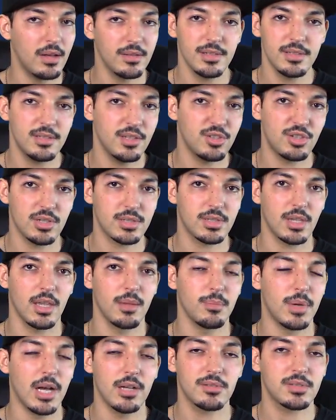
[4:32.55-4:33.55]
Odyssey just
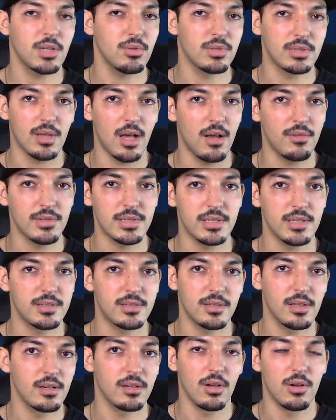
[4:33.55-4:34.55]
came out, so it obviously
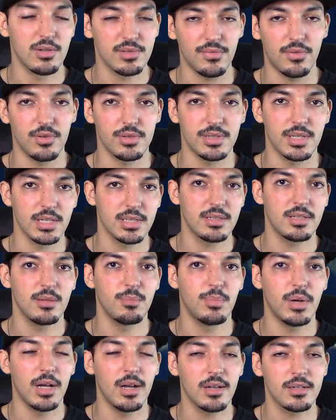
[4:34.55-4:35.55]
still goes for
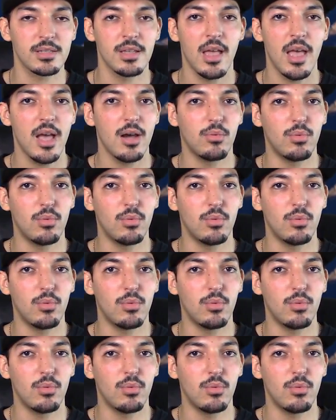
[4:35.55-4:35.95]
$60,